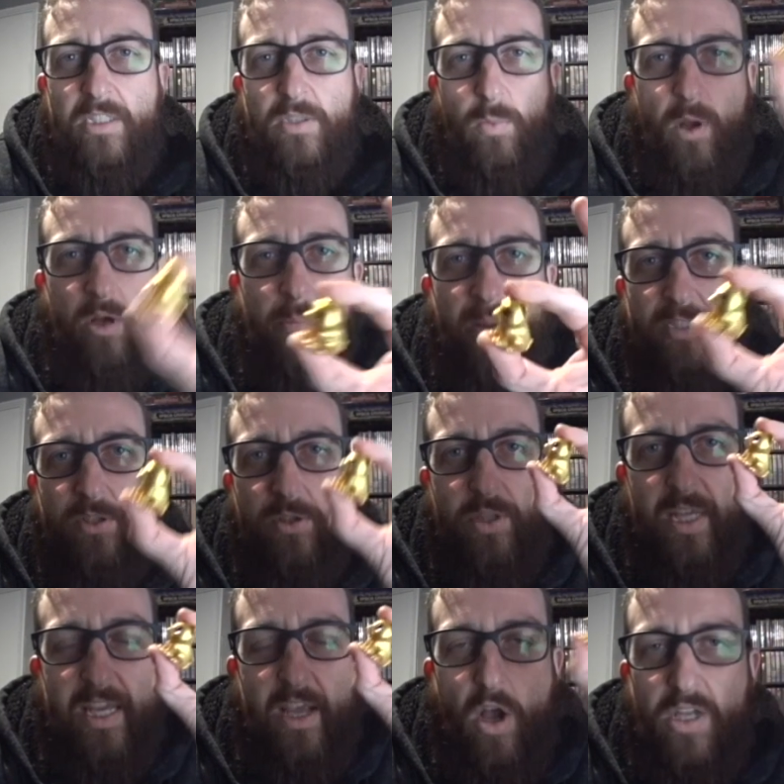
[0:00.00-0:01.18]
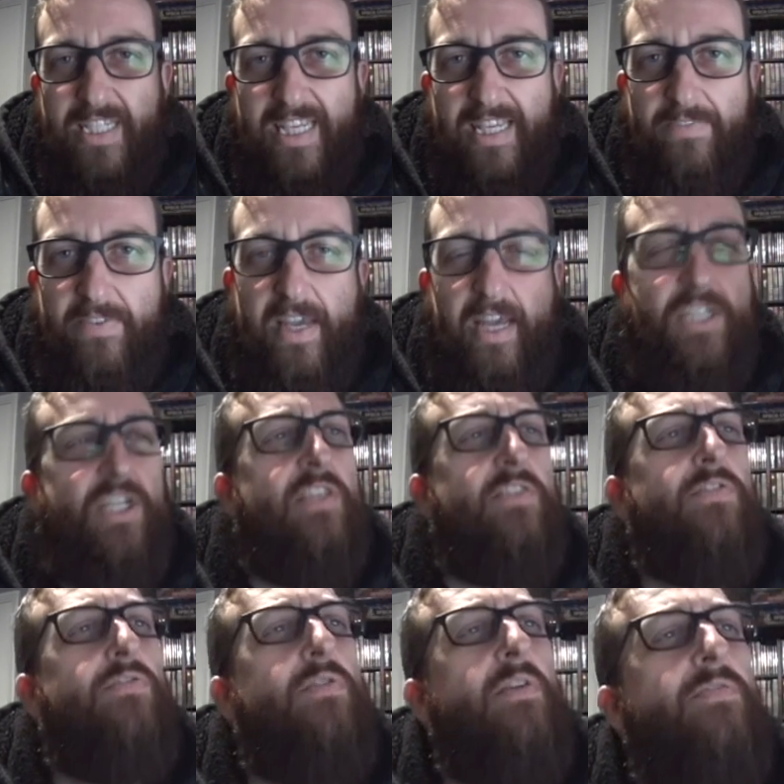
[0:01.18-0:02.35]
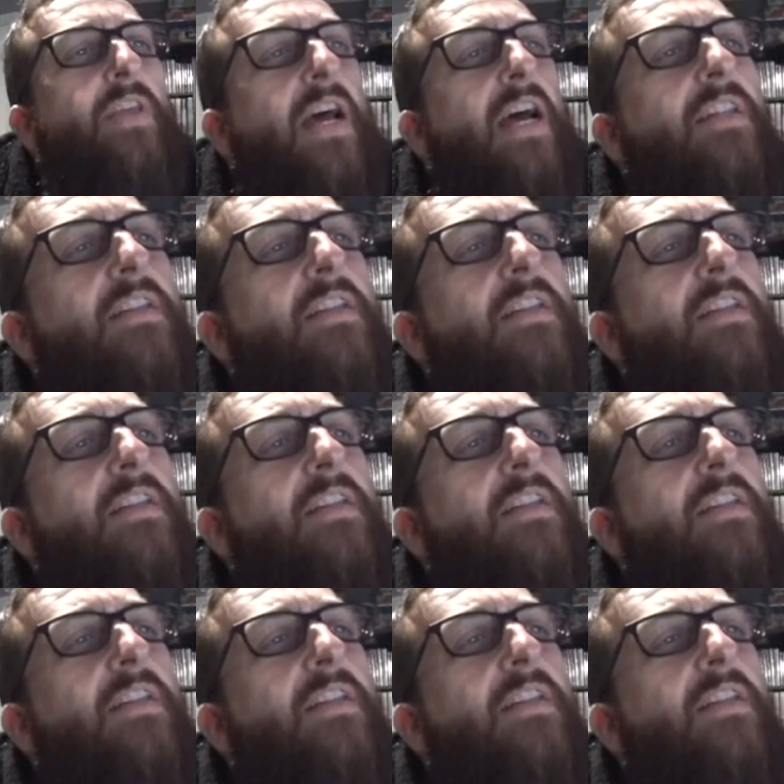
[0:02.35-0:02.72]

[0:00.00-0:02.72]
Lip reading: so welcome back to the Aussie VHS Thrifter.